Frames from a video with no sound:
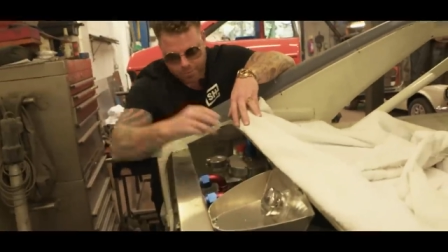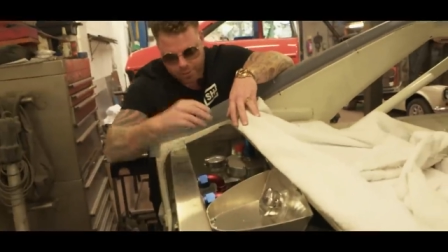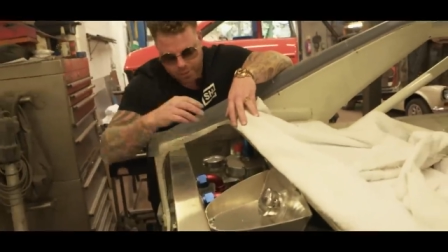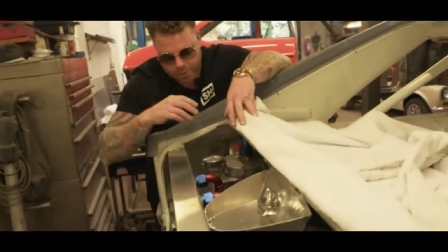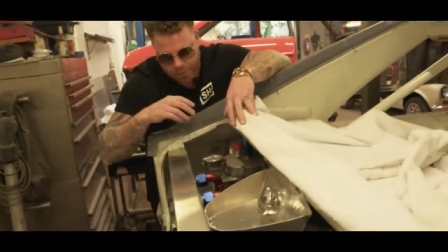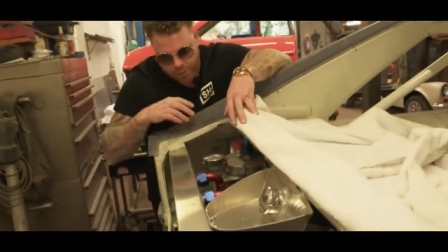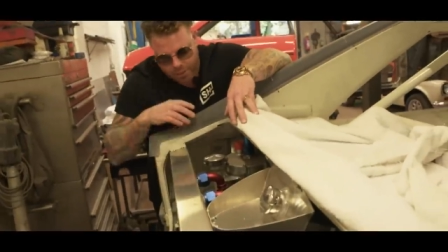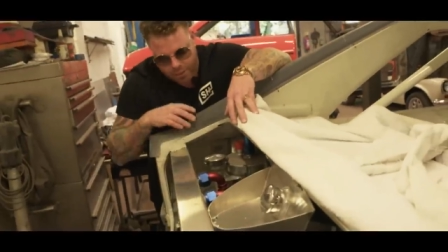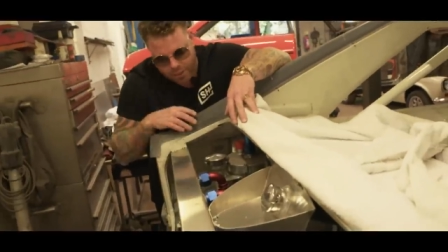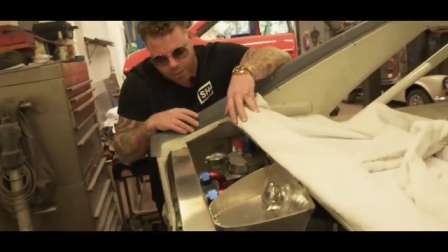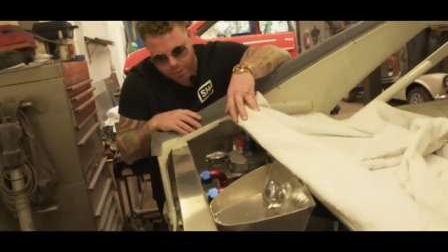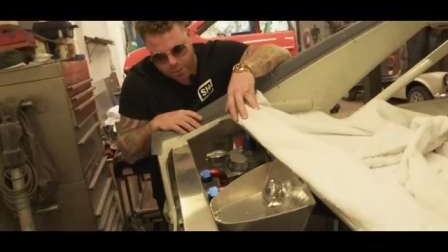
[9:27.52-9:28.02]

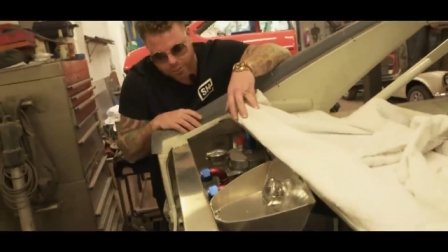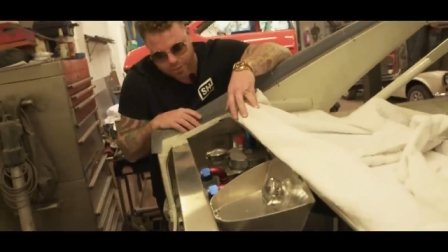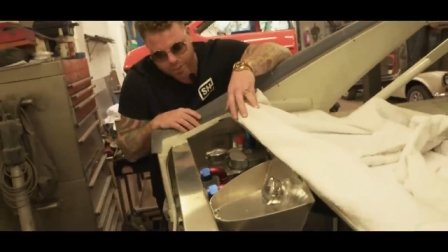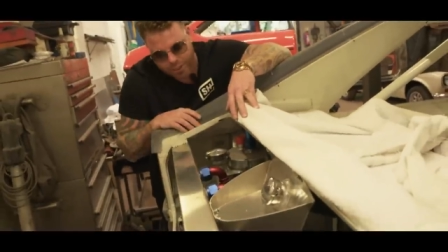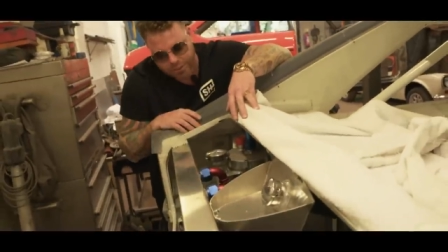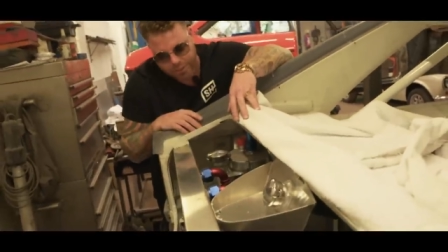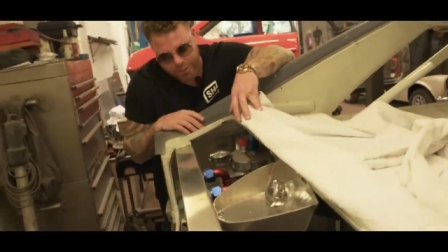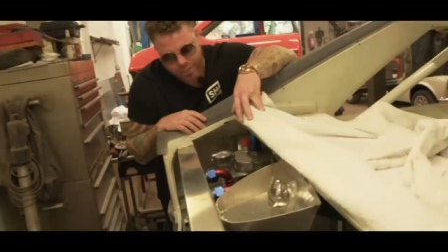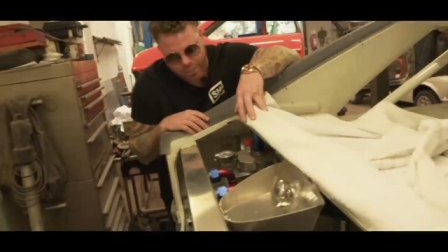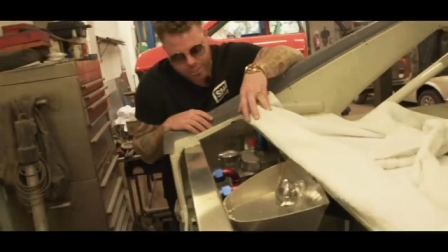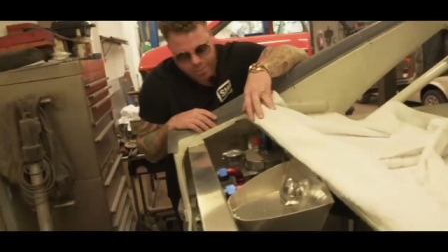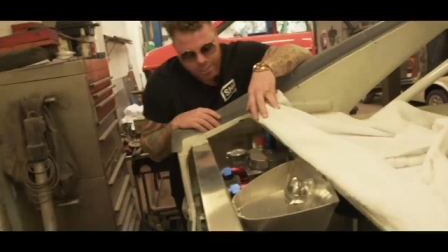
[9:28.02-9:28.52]
much to
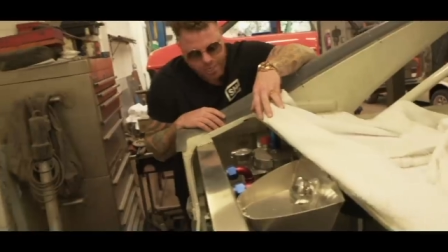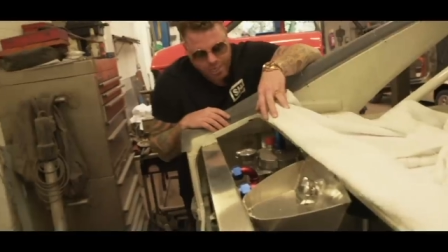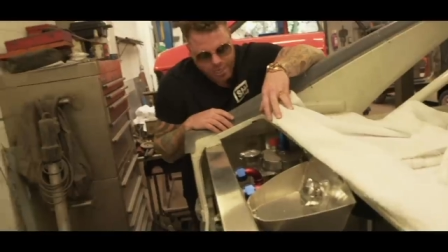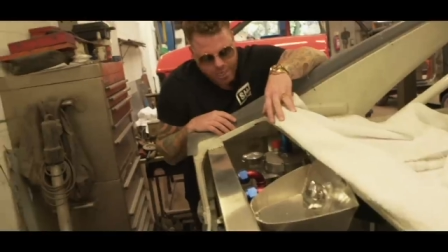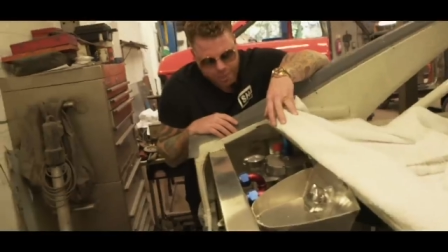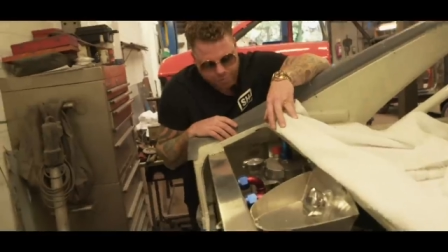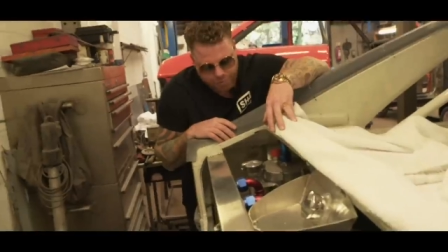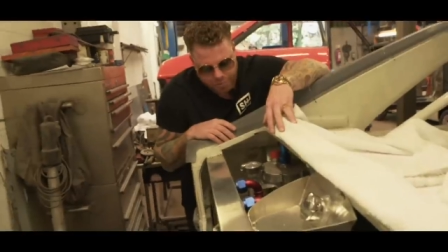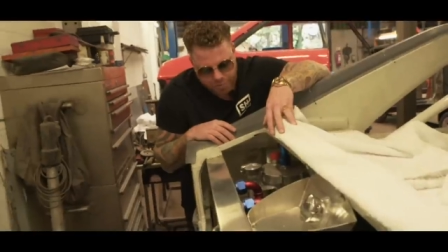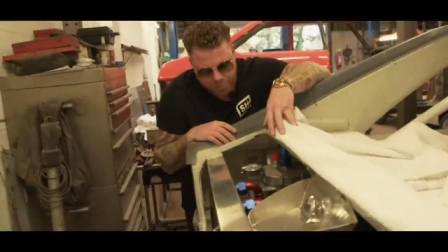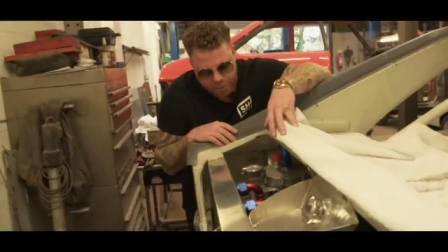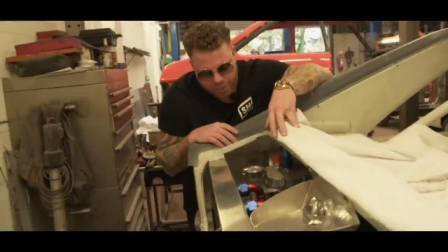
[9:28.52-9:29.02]
do with this
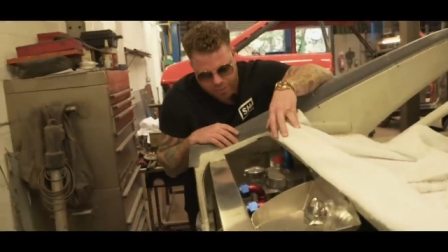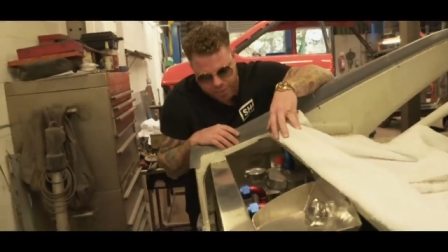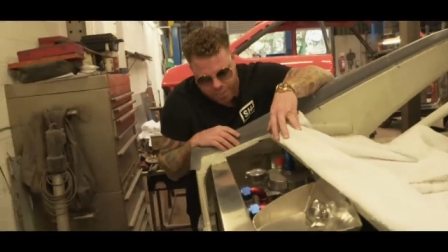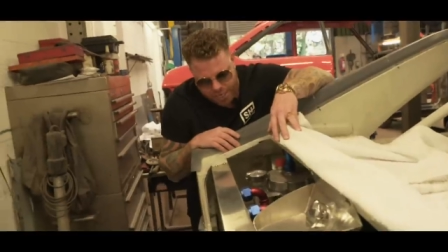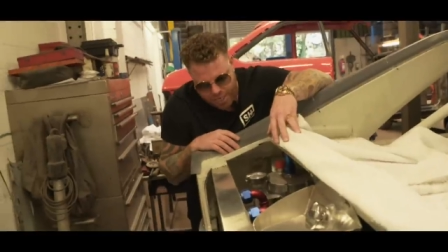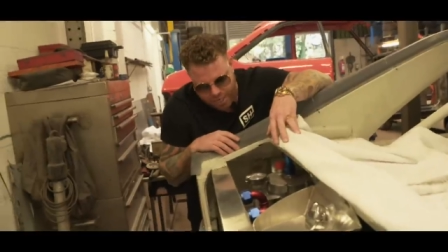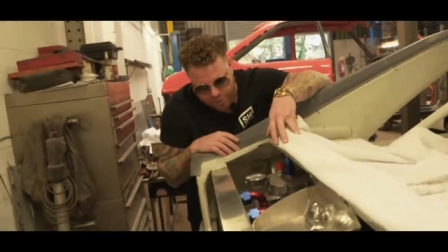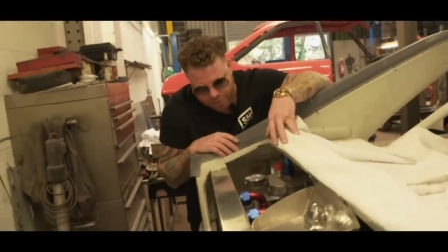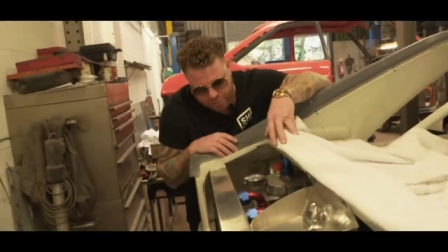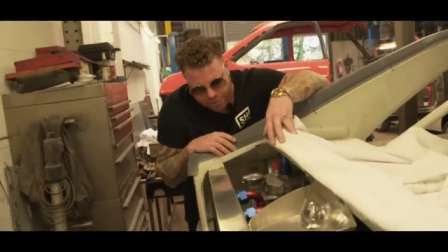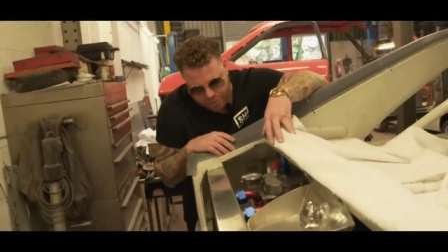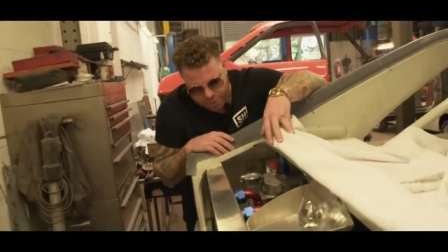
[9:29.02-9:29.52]
car,
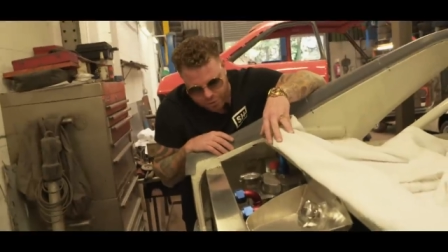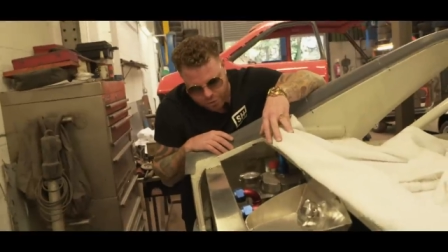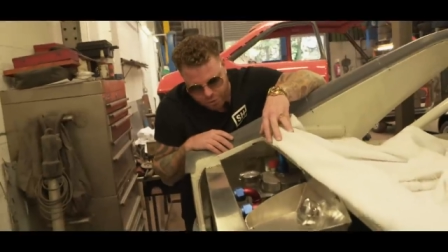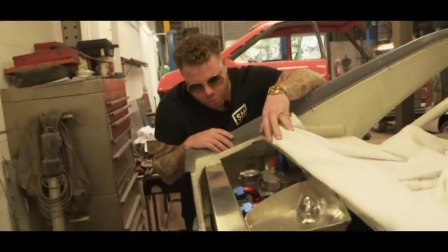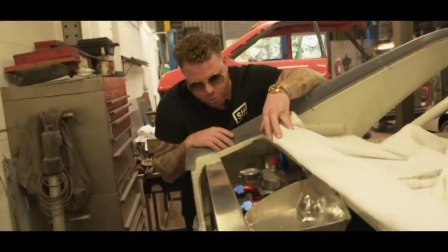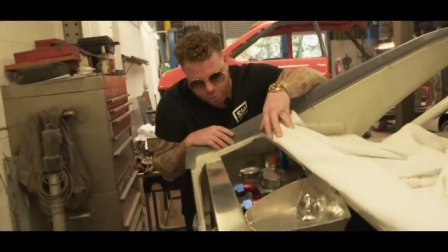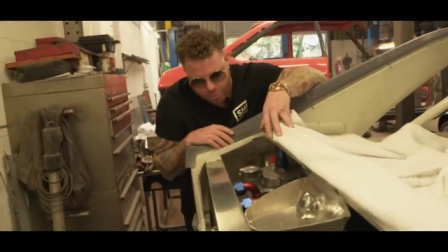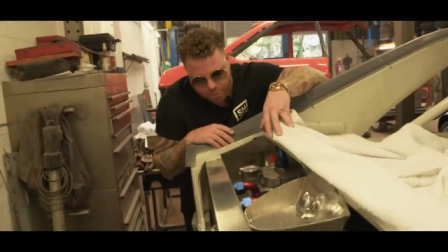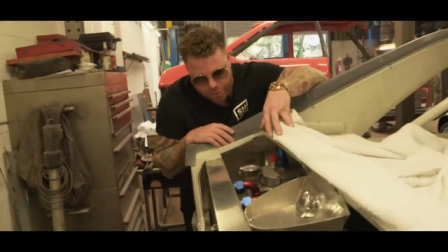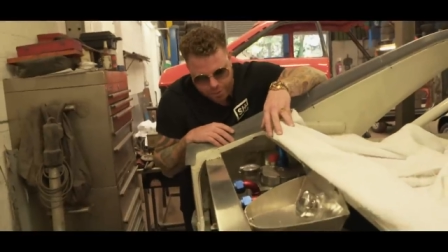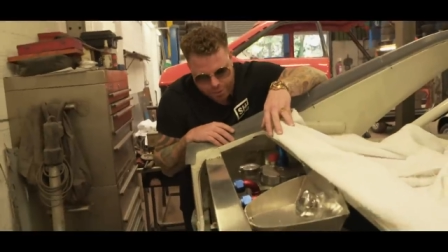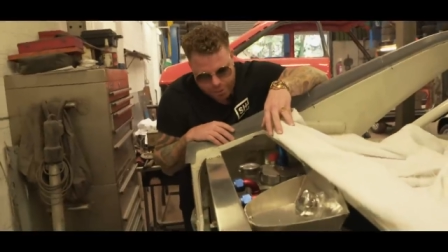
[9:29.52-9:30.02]
but
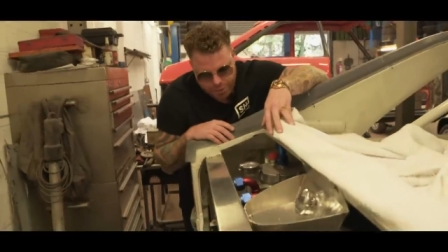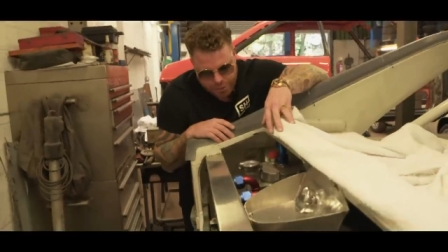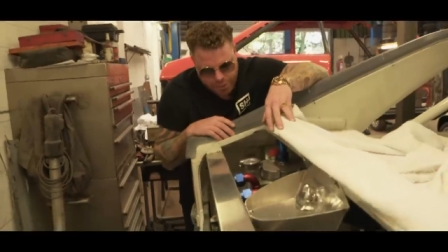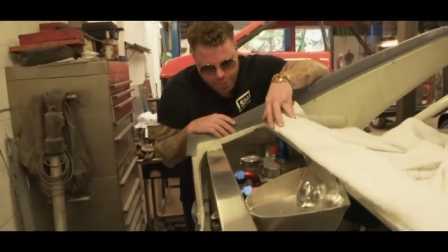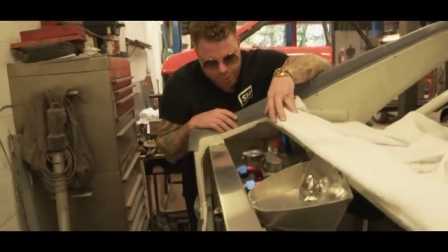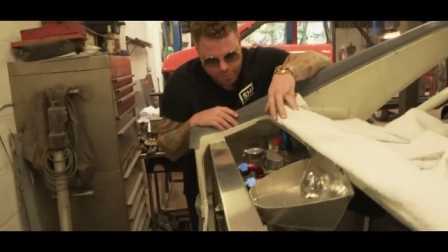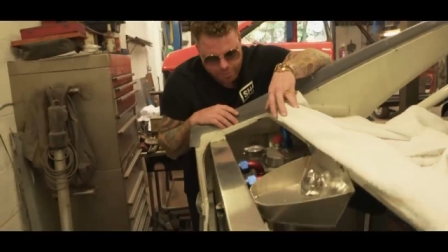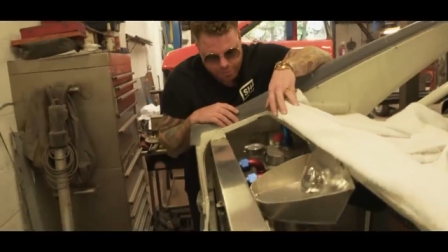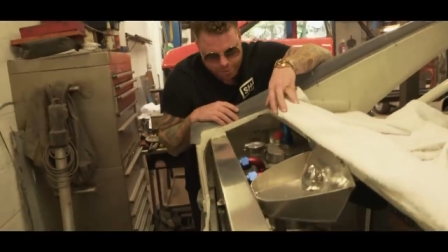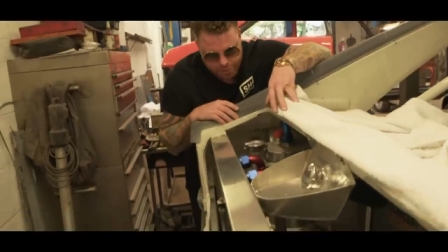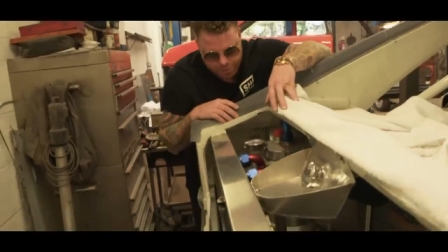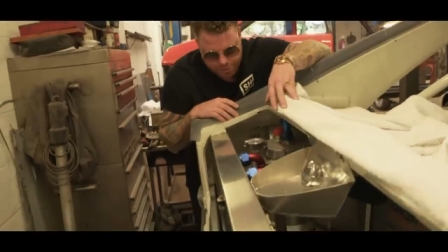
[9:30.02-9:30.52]
later on
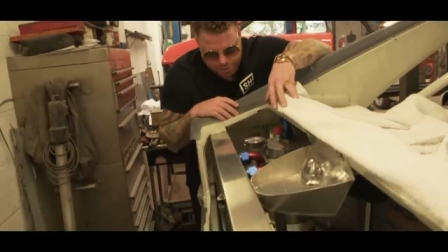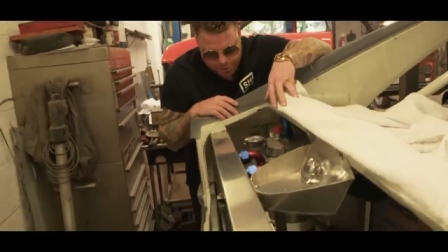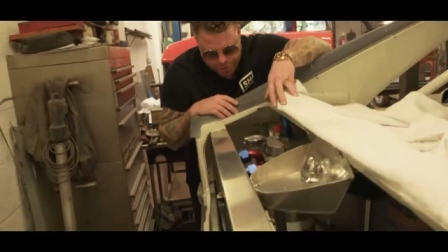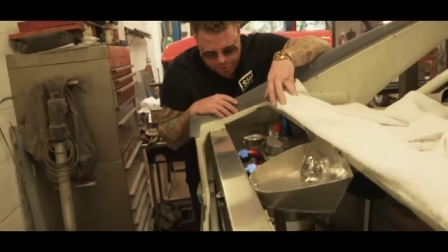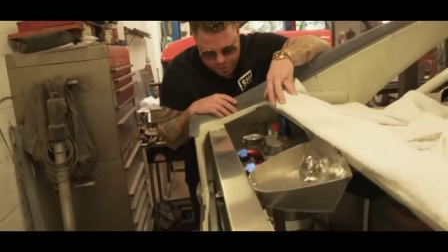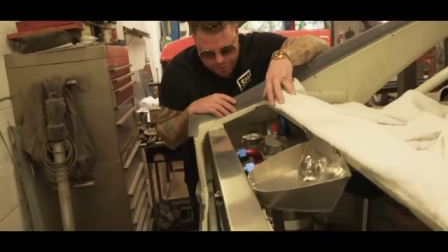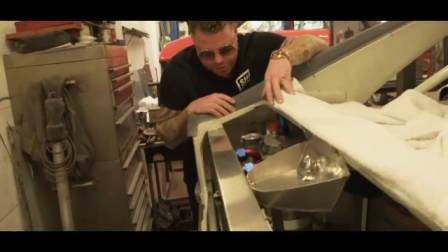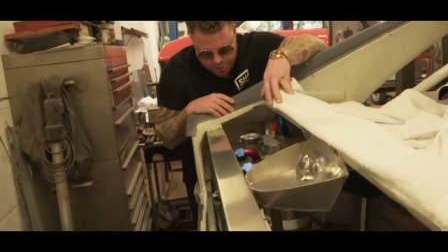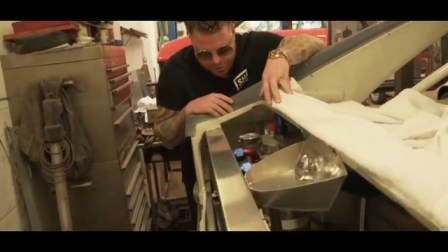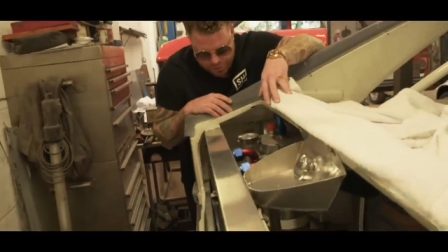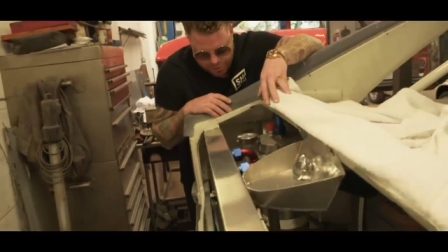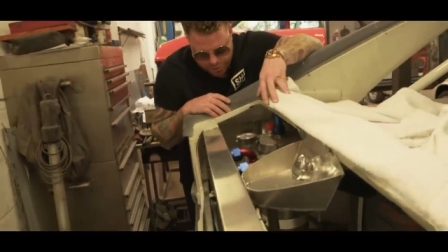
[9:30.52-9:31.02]

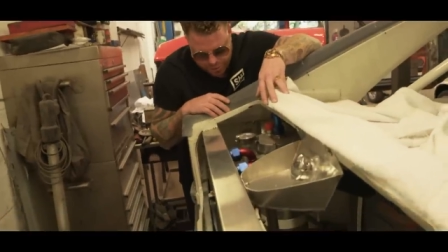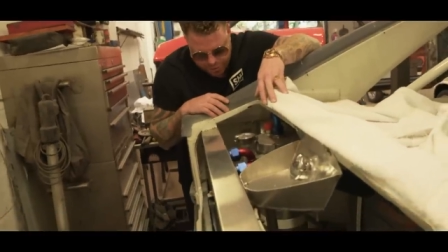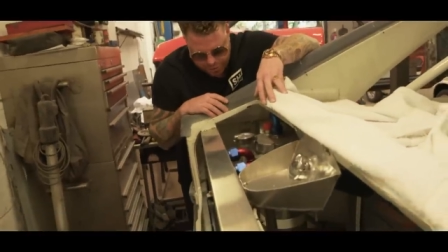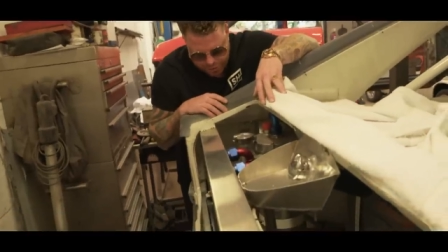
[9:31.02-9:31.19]
in the